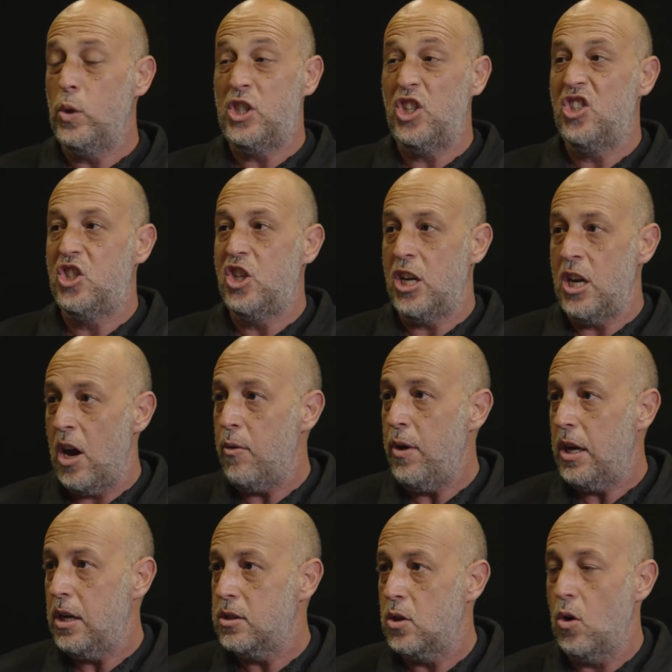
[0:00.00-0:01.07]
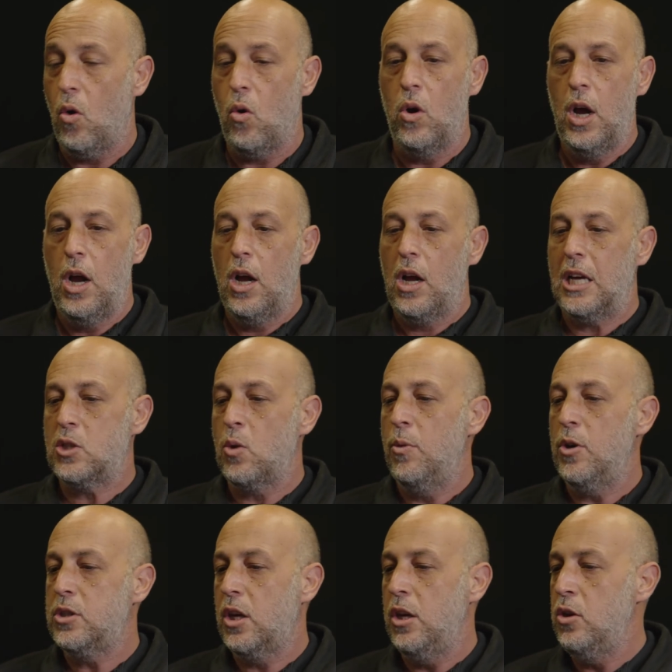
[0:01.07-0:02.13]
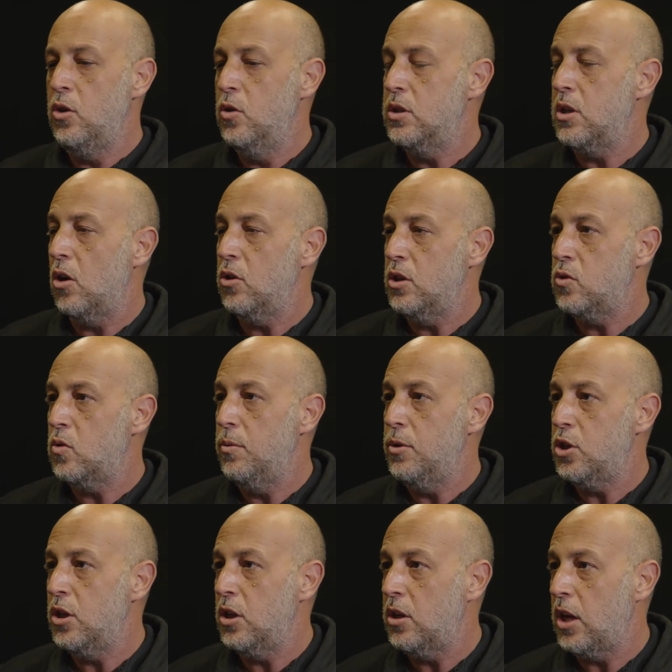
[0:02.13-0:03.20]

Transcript: which is generic, so customers can use our distribution